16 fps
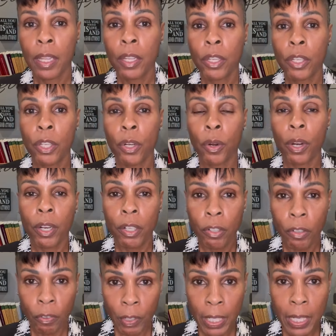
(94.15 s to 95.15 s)
You're
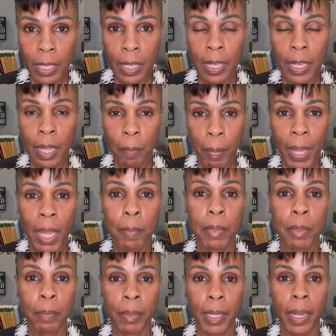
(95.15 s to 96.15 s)
agreeing in that
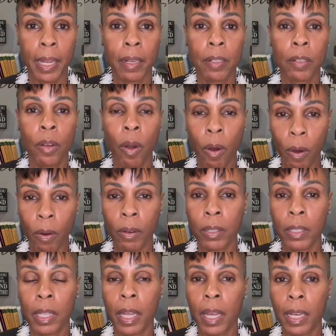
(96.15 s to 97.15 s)
payment plan called
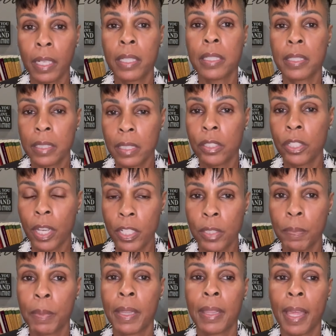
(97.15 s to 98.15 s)
a consent
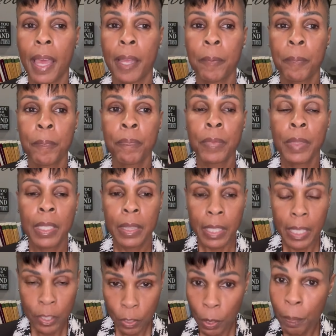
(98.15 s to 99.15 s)
judgment that
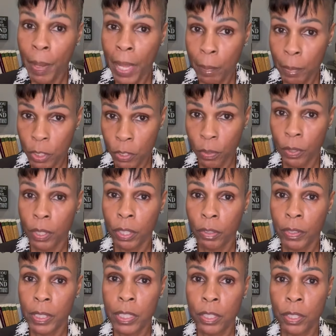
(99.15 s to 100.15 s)
these are the payments you're going to
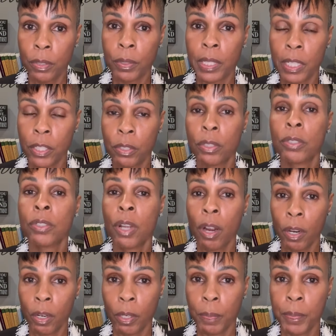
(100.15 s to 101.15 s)
agree to and these are the
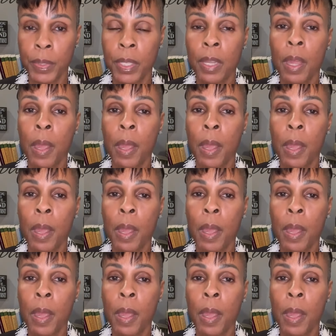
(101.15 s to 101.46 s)
terms.